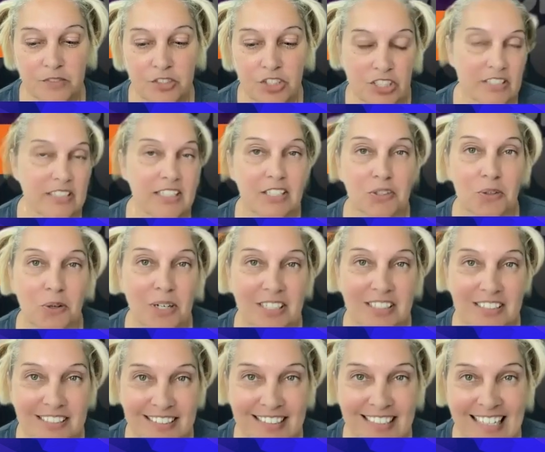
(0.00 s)
just
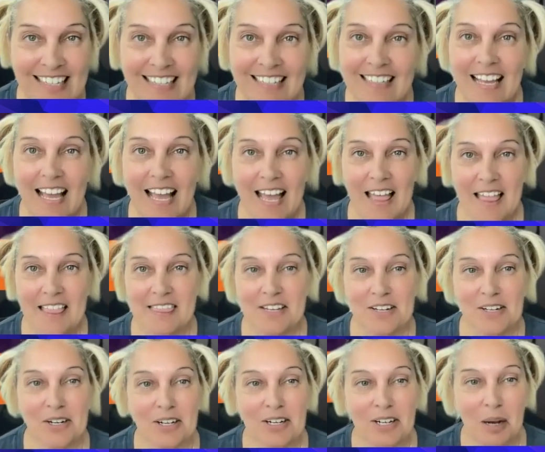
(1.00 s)
ignore. And
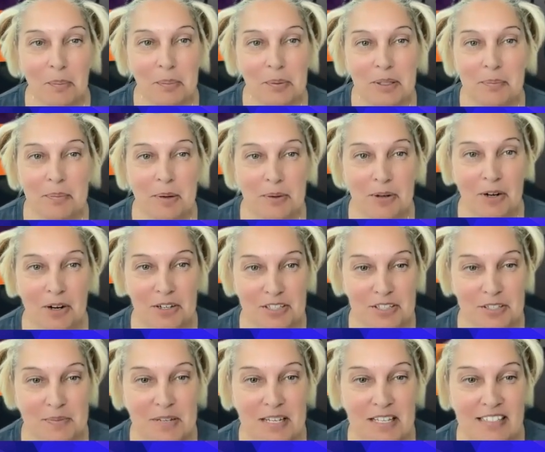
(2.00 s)
there are a couple about
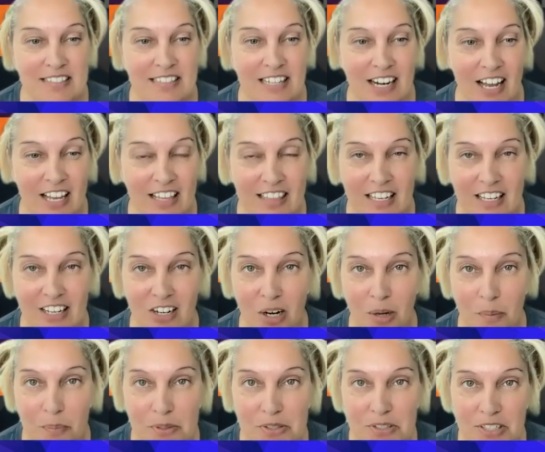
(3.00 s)
Artemis that I think
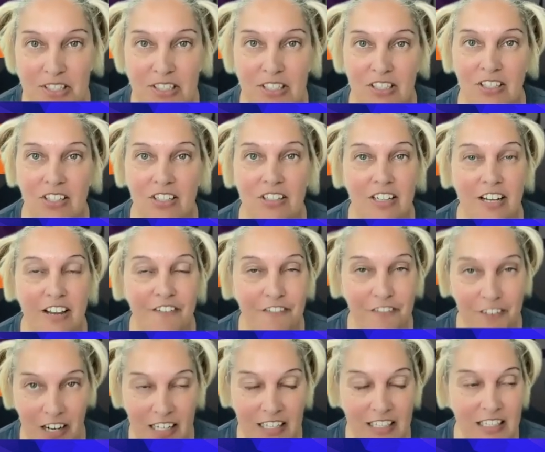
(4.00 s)
are particularly
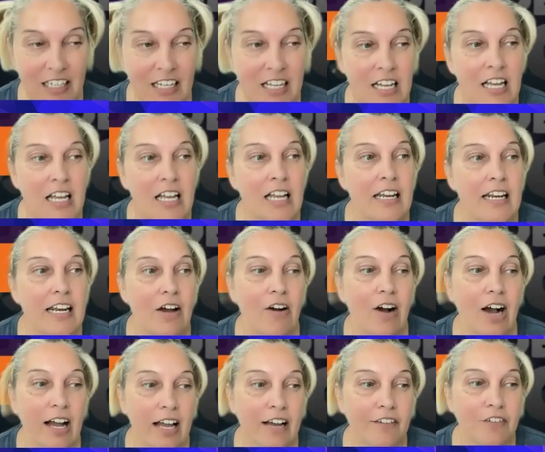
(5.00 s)
fun. Now,
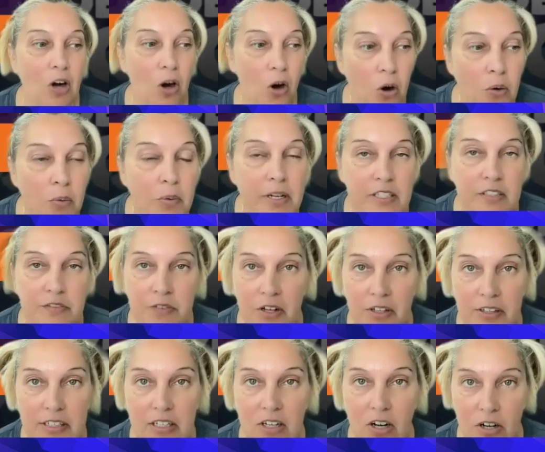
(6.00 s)
I have always
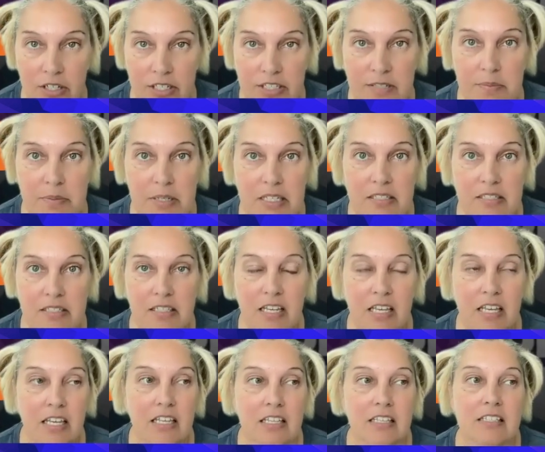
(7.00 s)
felt that Artemis
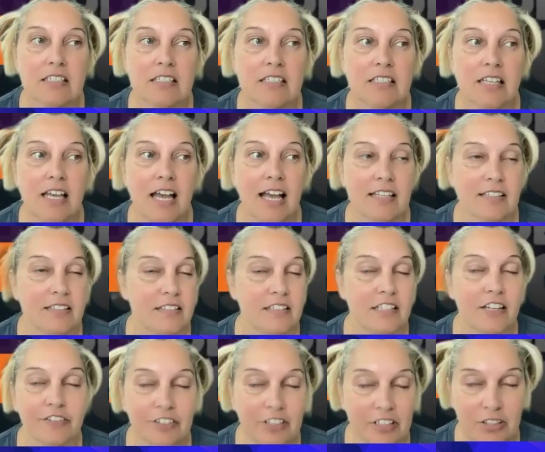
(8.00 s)
has
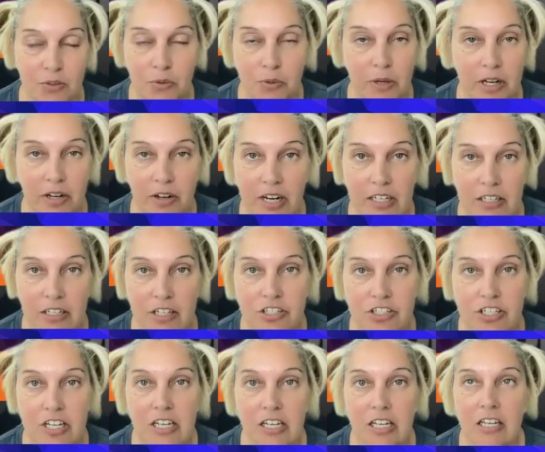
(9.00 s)
definite queer
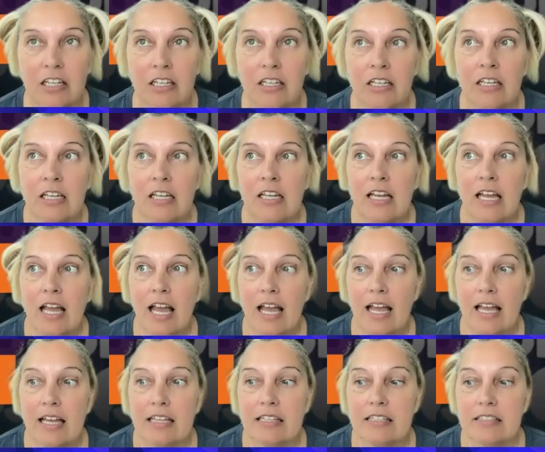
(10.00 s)
energy.
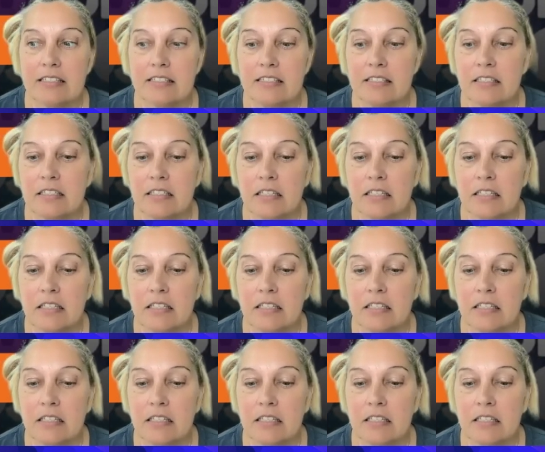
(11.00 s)
And